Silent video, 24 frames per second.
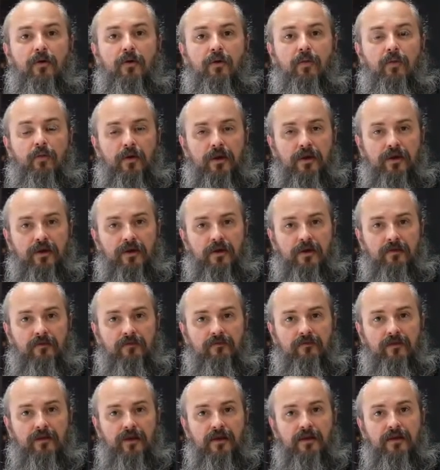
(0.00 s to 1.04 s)
we
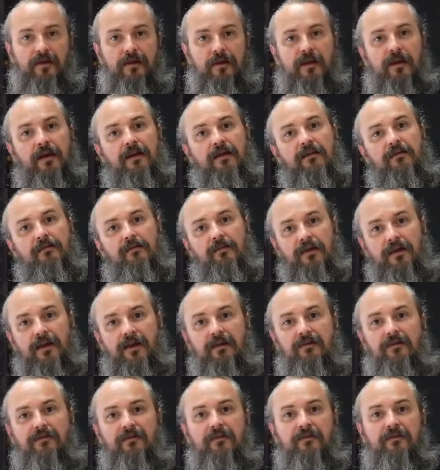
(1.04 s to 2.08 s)
can validate
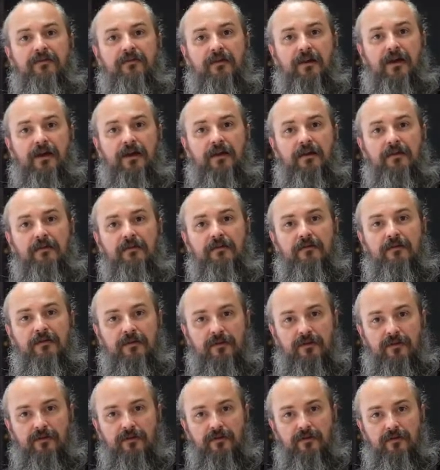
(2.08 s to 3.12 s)
places and
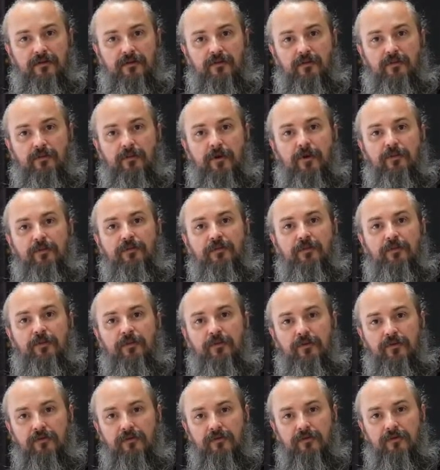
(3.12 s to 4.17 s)
include
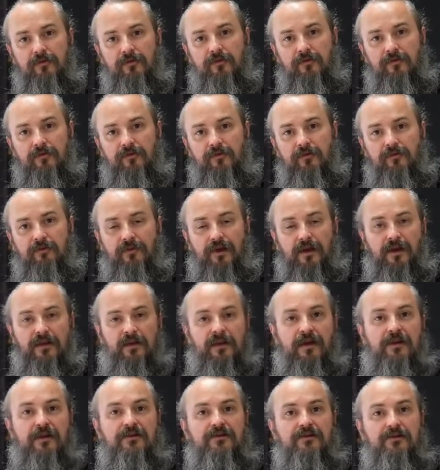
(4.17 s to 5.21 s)
multiple
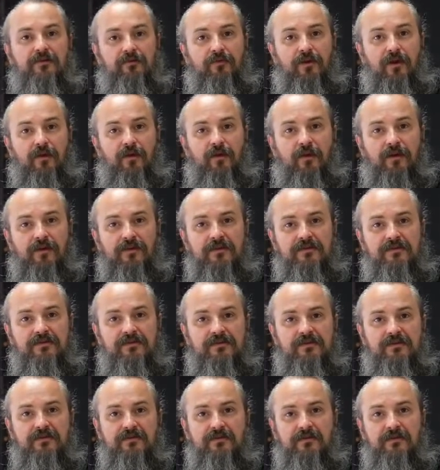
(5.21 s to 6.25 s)
validation
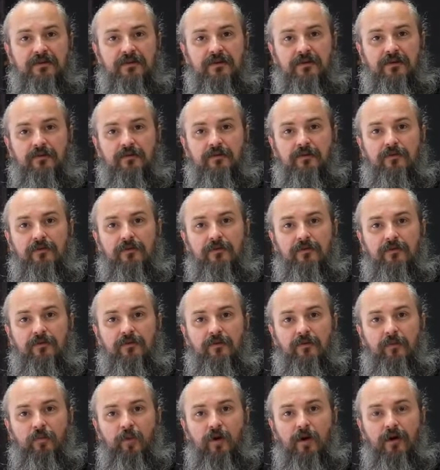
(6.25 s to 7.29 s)
requests in
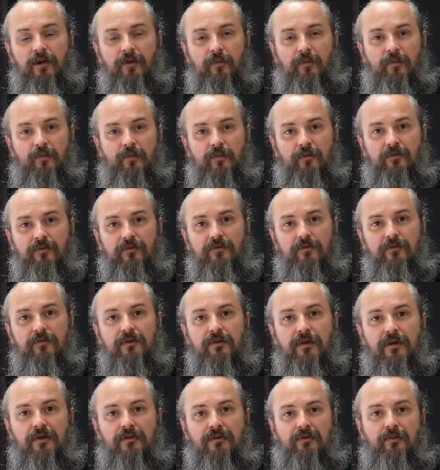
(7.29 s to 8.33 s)
one
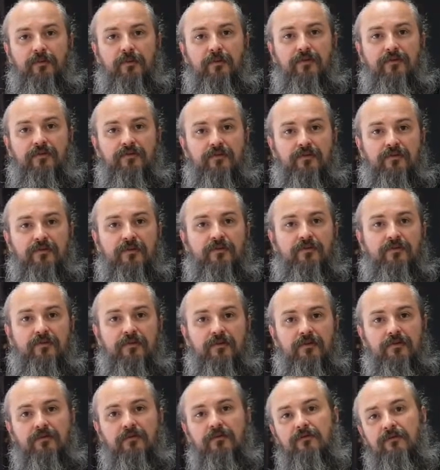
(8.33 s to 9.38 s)
approval, as opposed to us
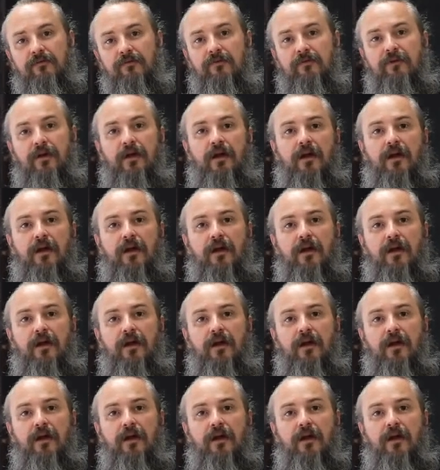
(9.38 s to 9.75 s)
going through